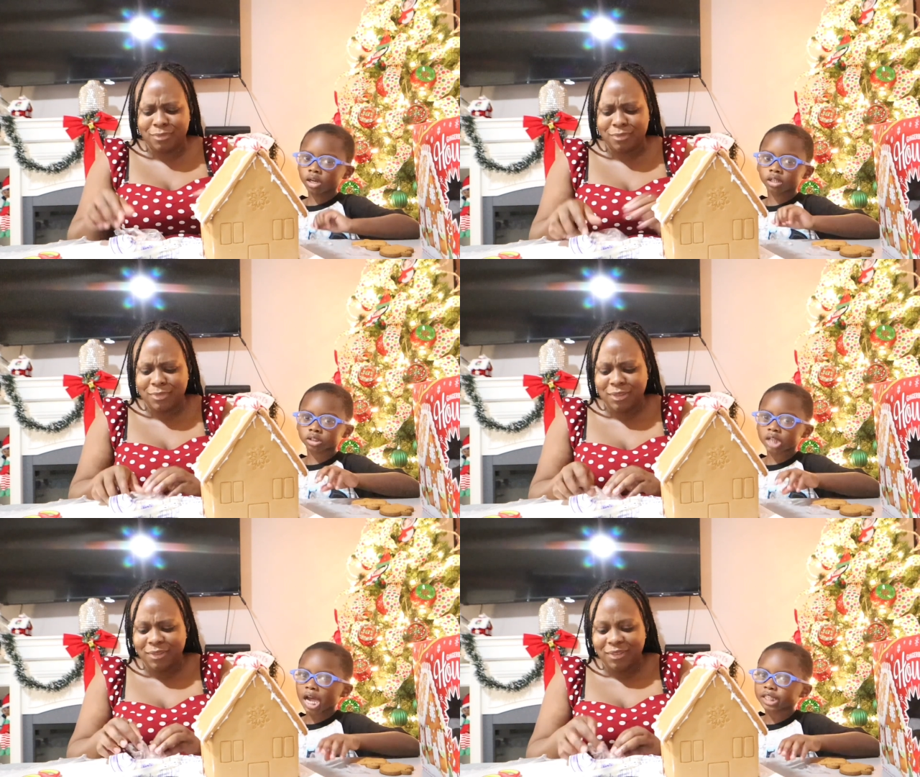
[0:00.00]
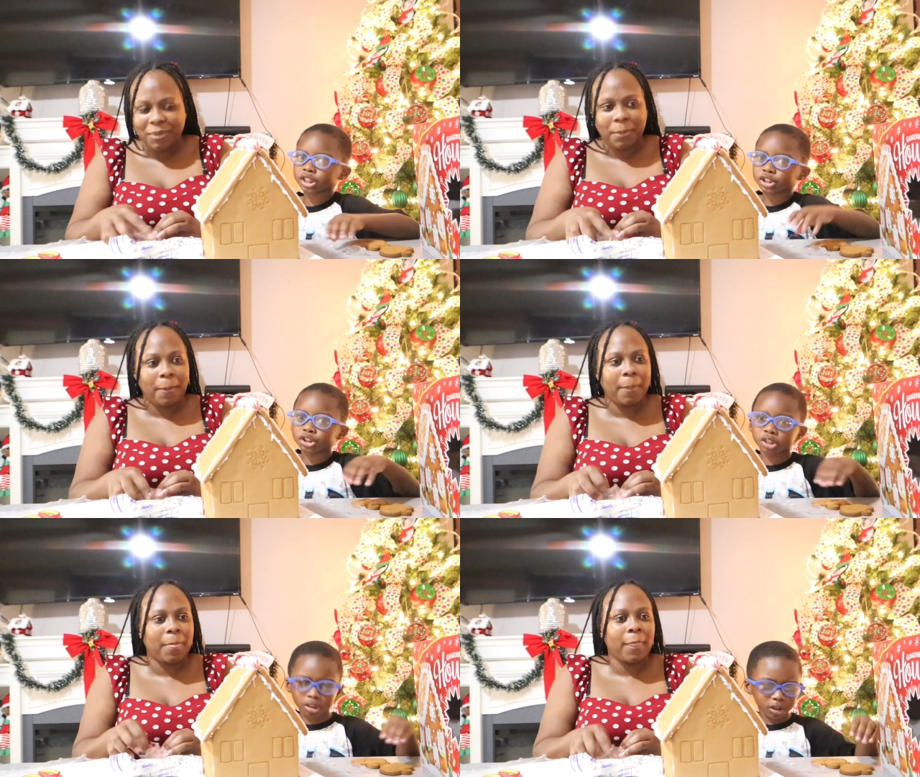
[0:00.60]
Speaker 1: Cause I just
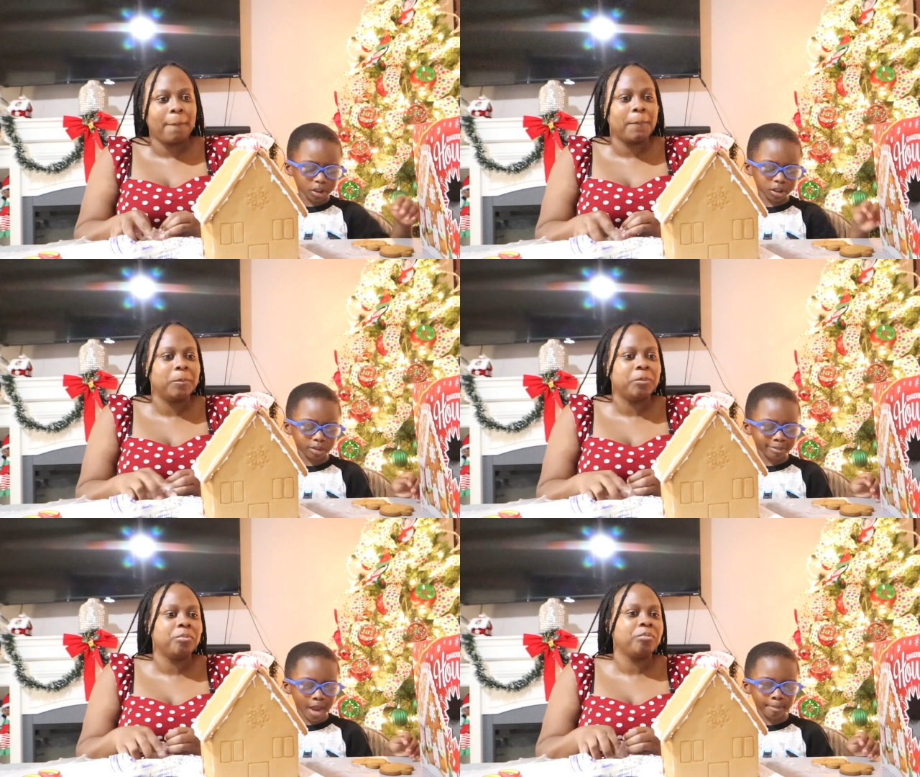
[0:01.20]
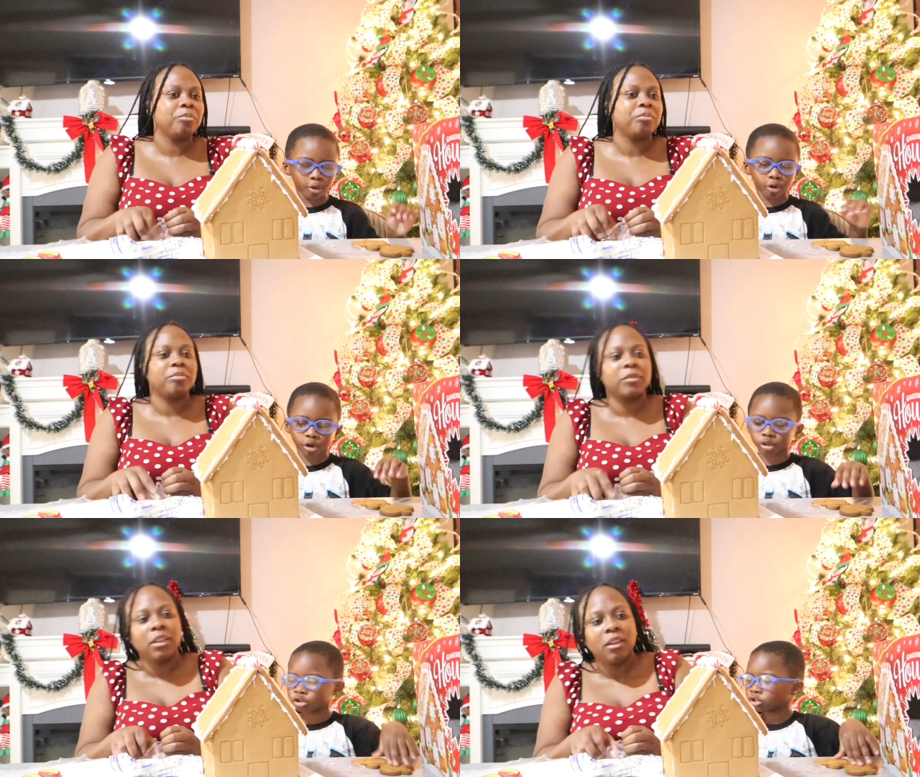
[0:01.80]
see it in my board.
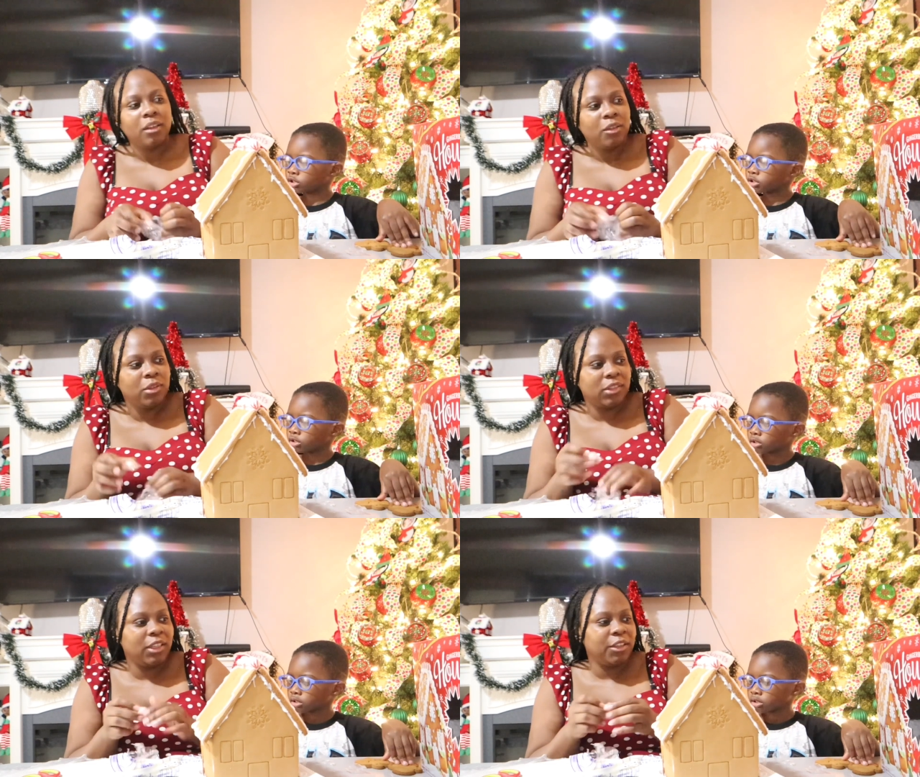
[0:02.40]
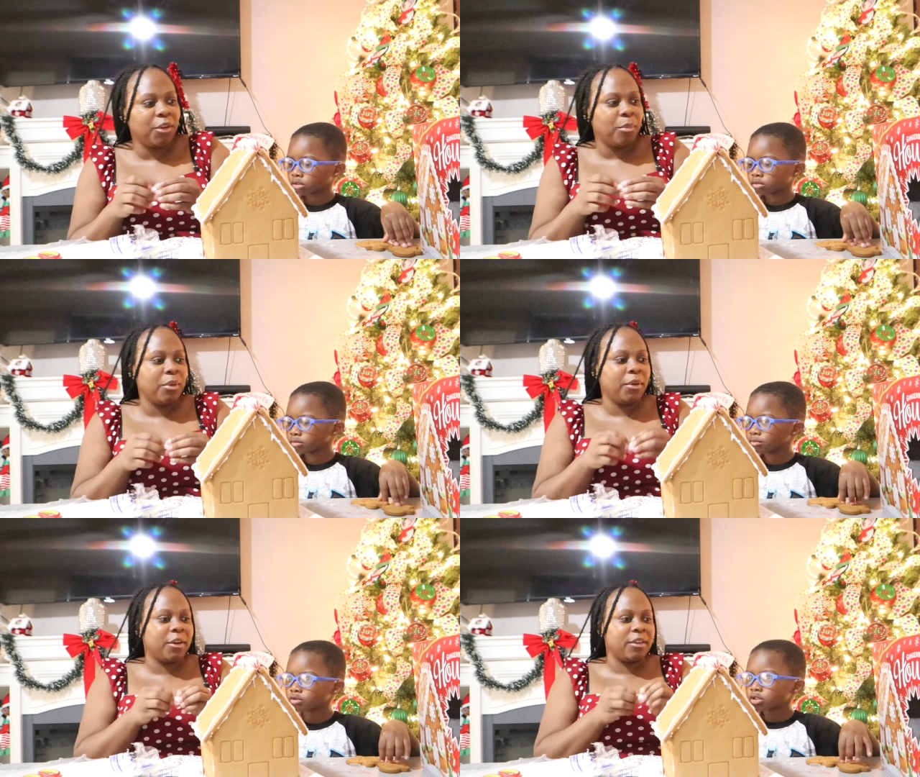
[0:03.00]
Speaker 2: You see it in your
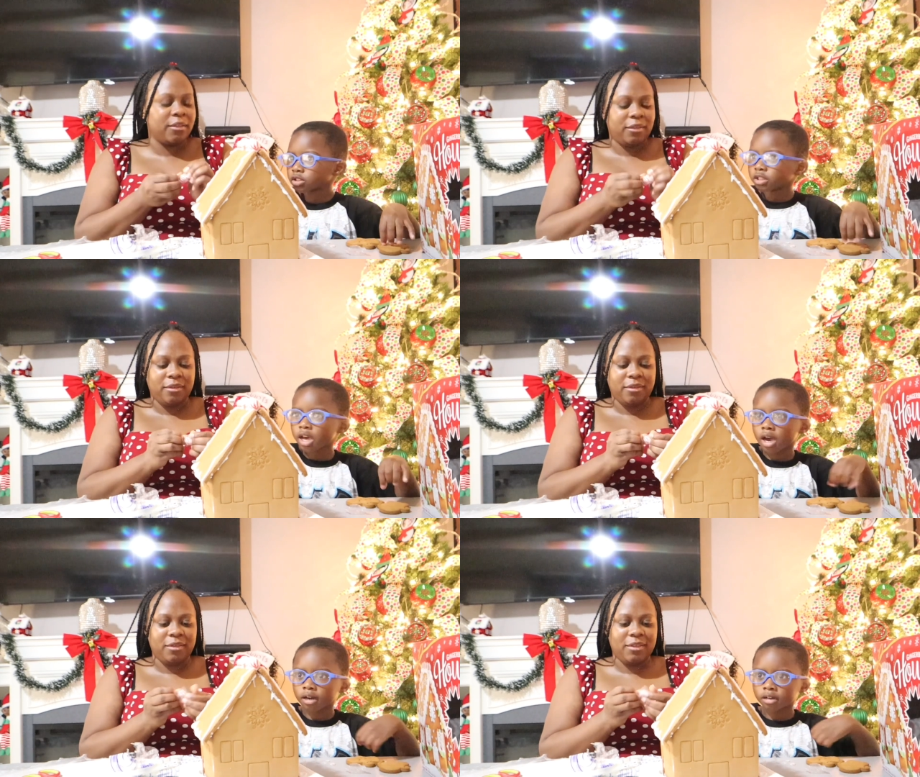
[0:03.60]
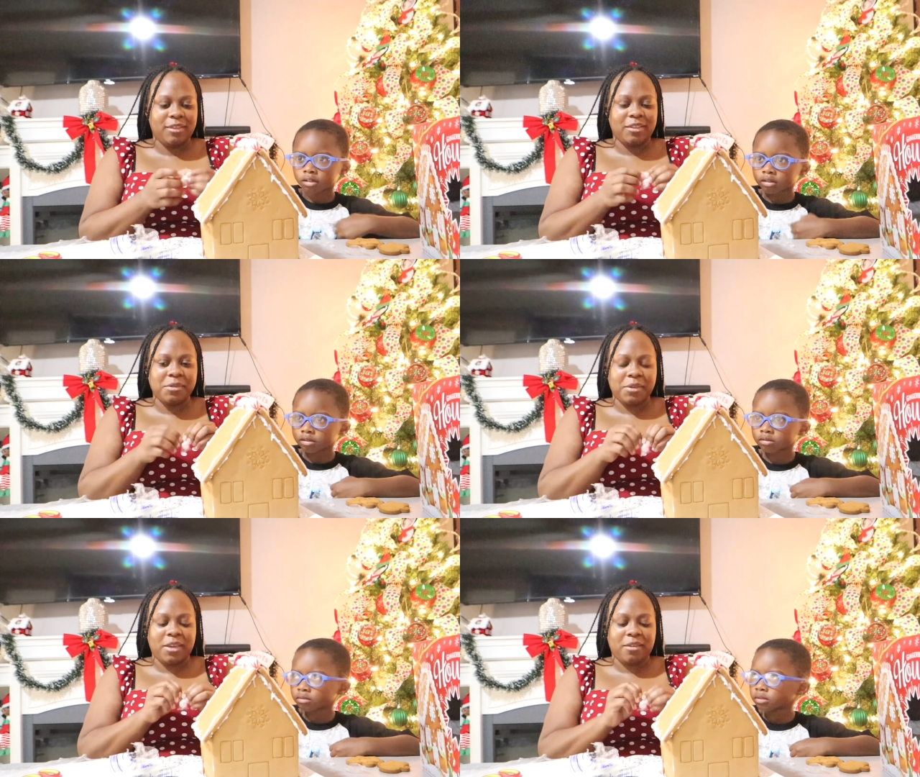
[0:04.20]
board? Yeah.
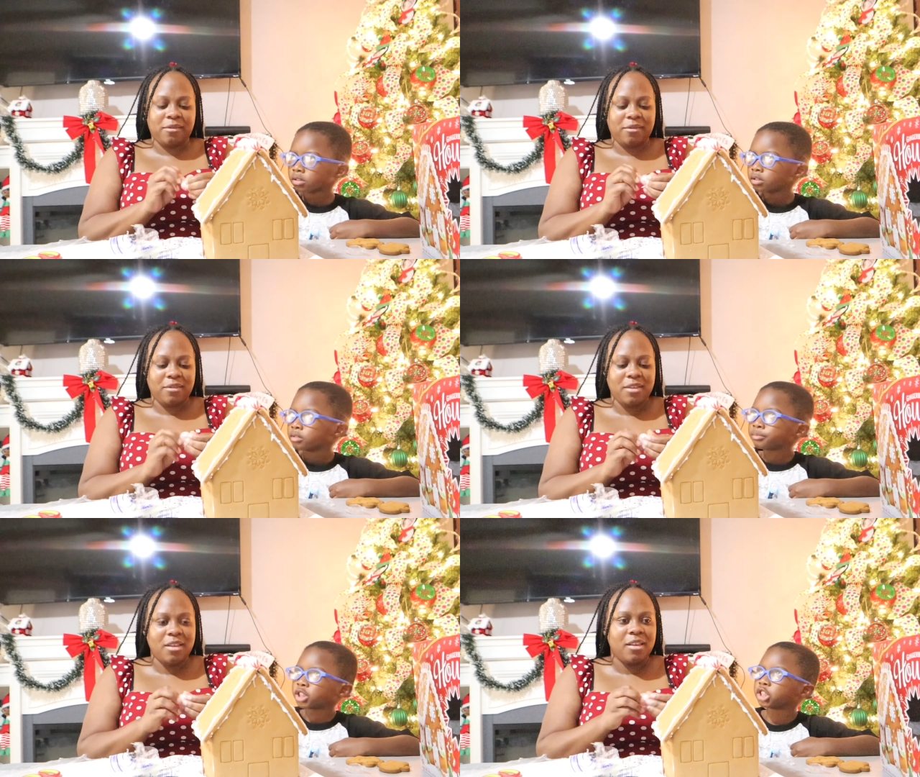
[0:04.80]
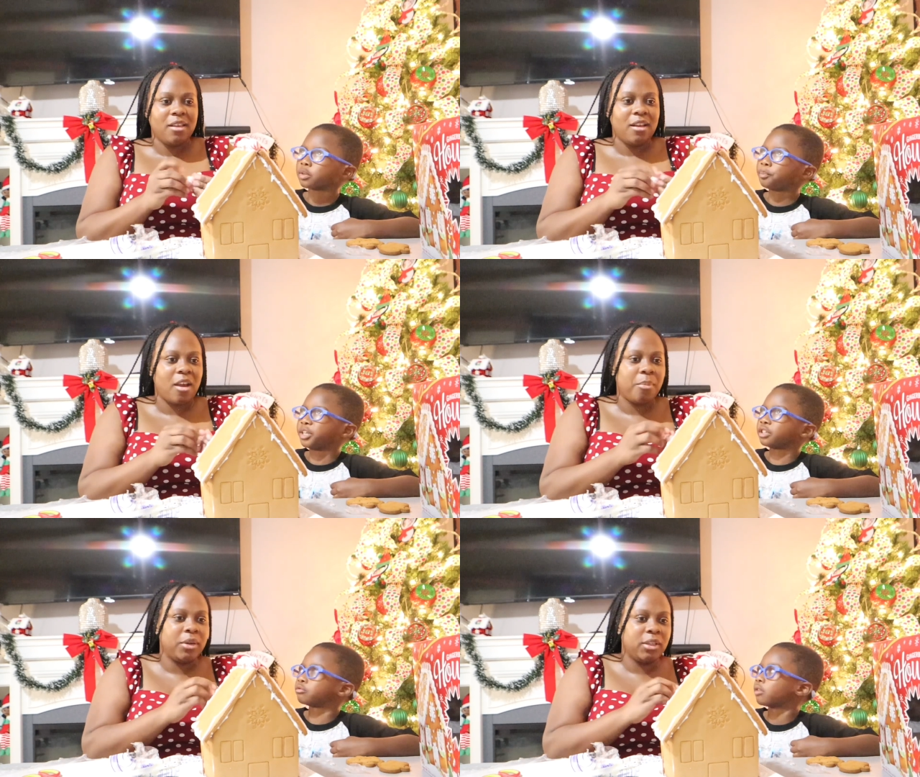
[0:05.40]
Okay.
Speaker 1: I mean the big All
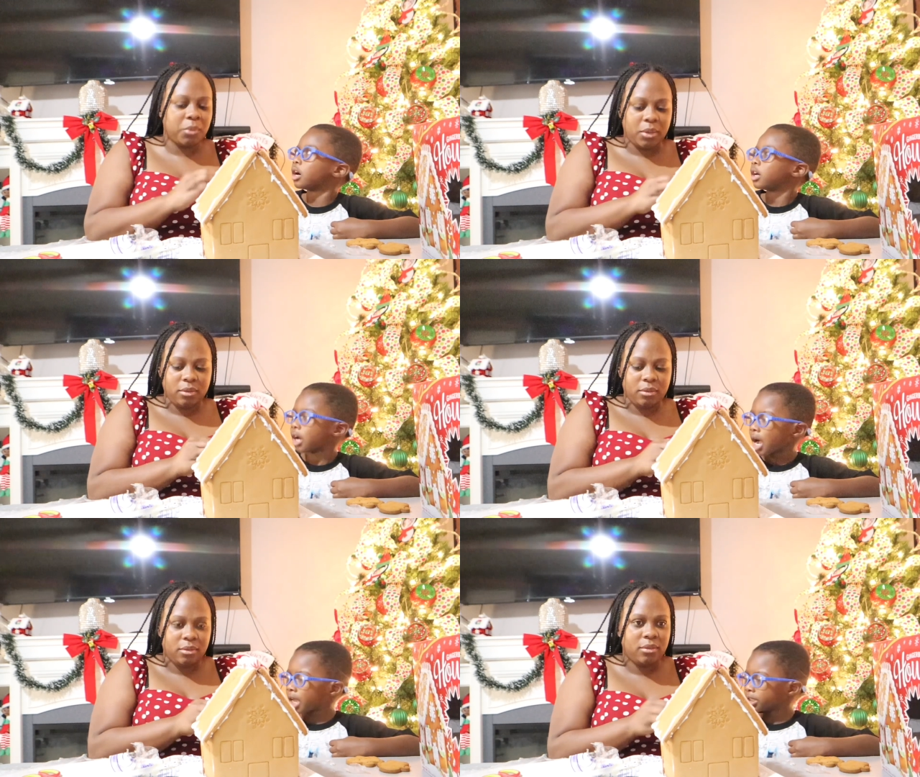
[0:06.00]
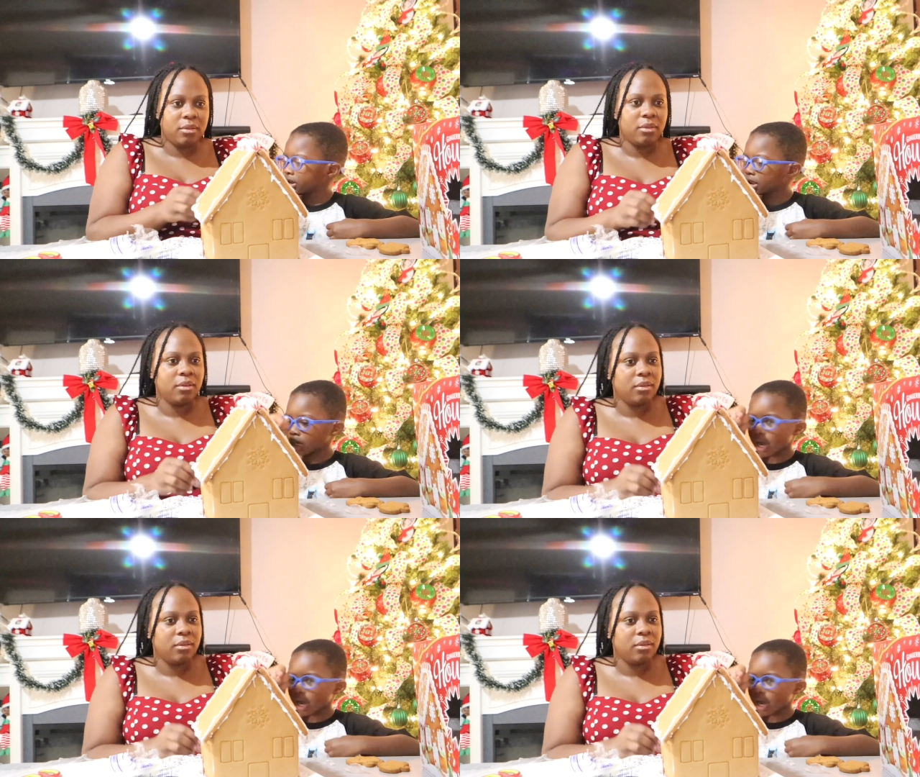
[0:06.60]
right, put this one. I